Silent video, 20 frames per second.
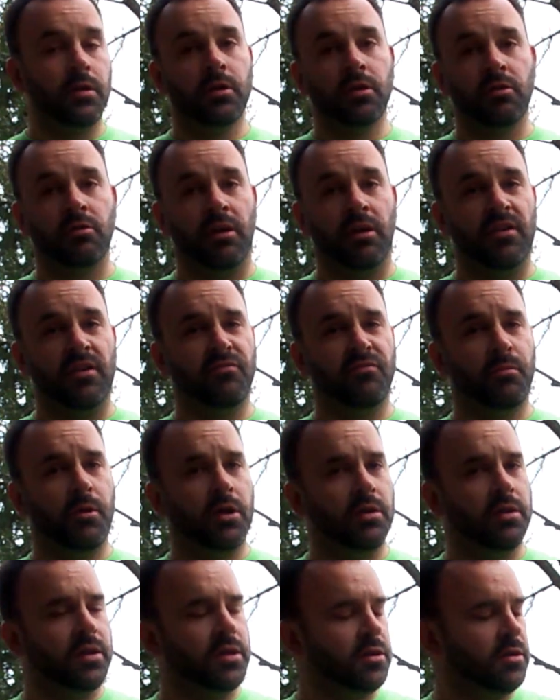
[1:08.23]
Craft malt
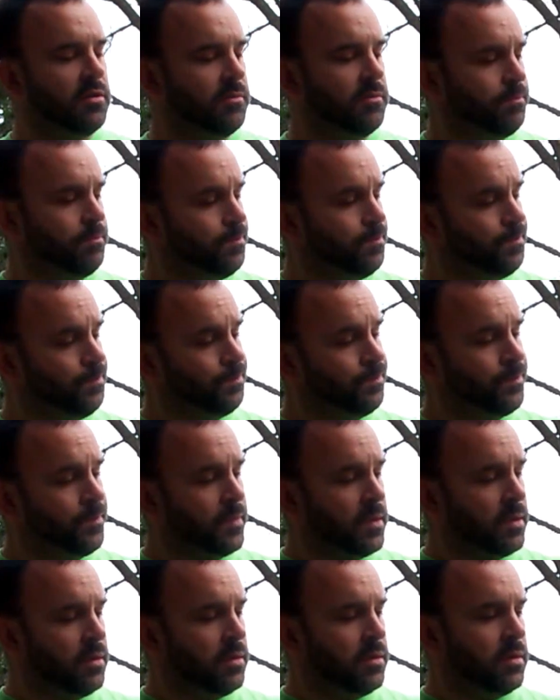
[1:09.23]
liquor.
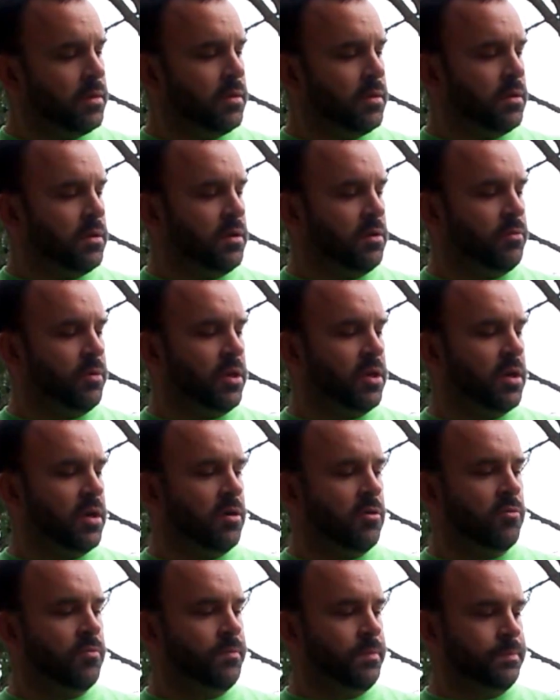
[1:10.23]
Here we go.
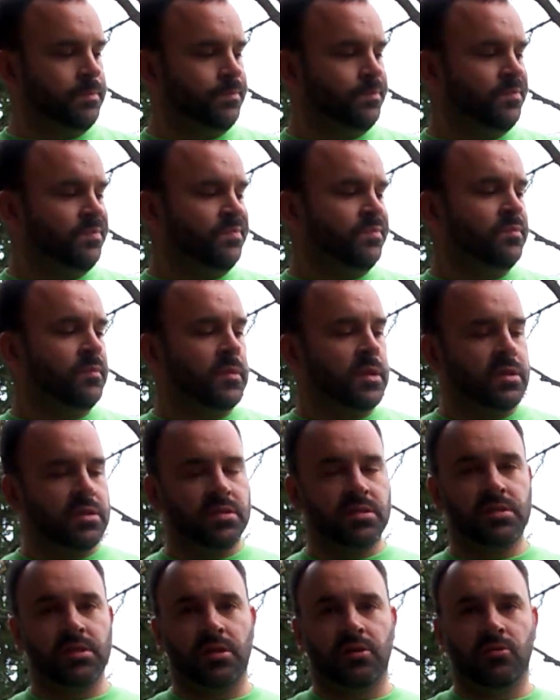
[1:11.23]

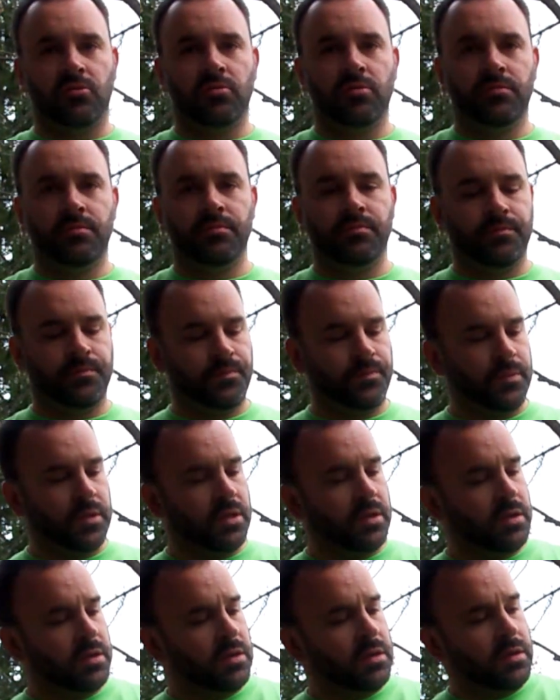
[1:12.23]
So,
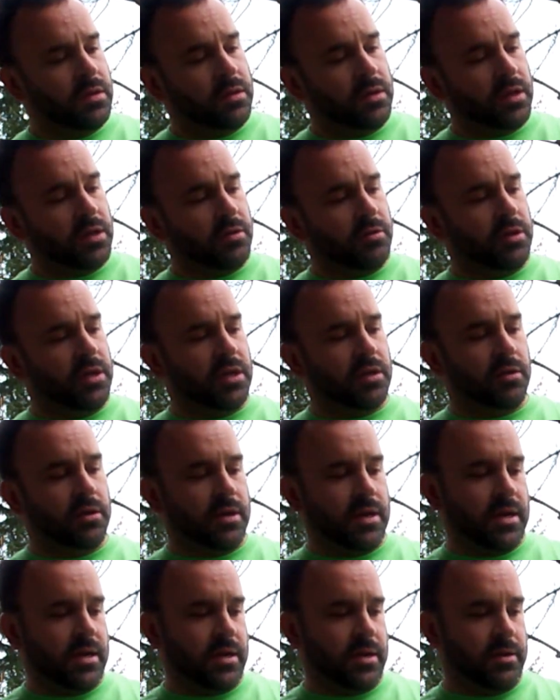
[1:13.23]
Nickel
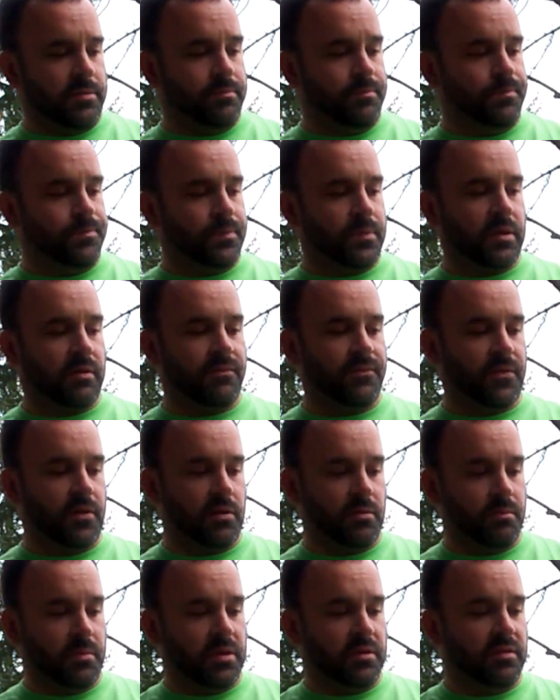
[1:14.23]
9
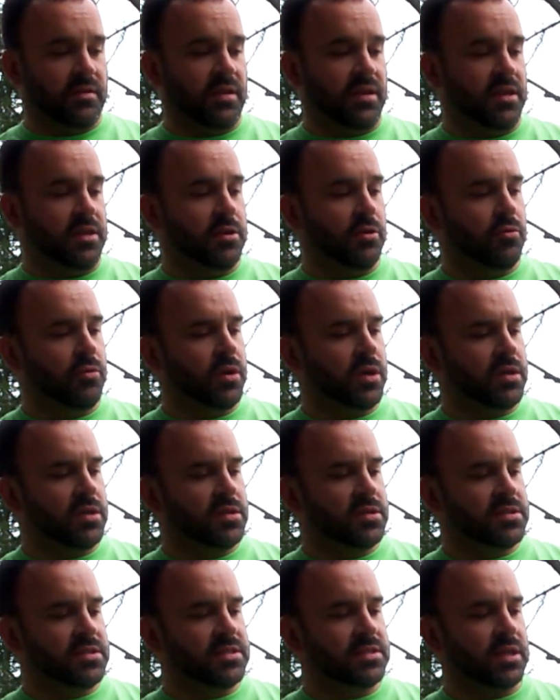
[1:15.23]
from Tioga
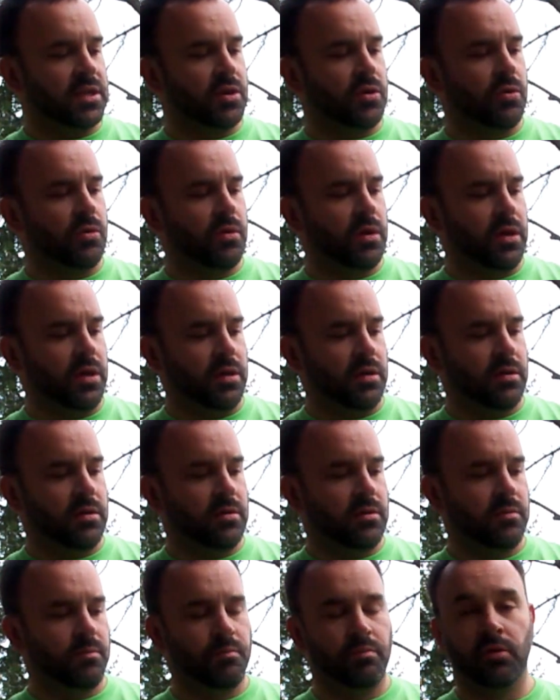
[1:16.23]
Sequoia
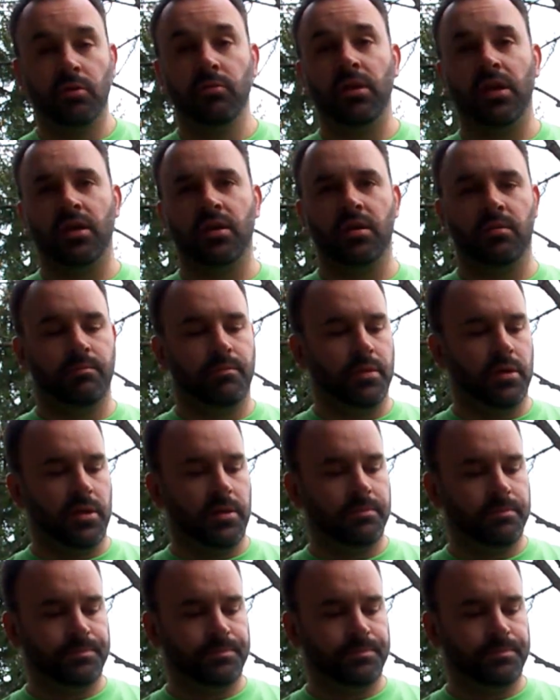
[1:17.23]
Brewing Company.